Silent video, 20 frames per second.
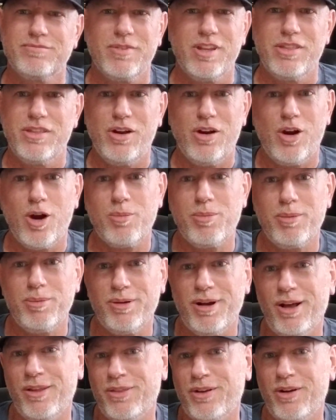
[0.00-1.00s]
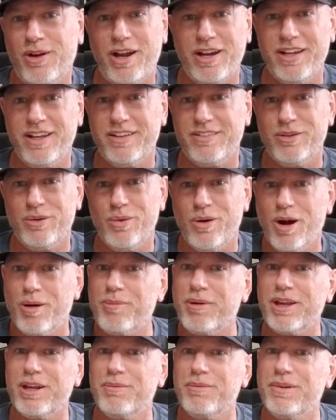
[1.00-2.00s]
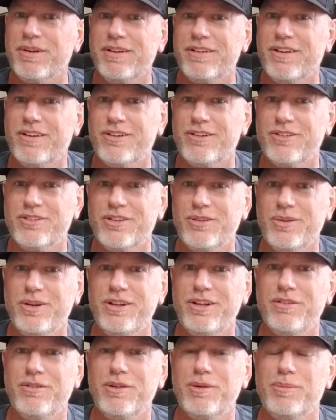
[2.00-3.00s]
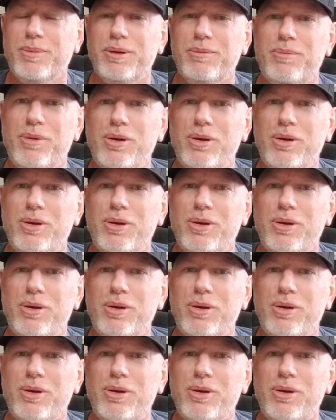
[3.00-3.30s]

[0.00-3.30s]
There are people out there, I guess, who are making $1 million doing it differently, but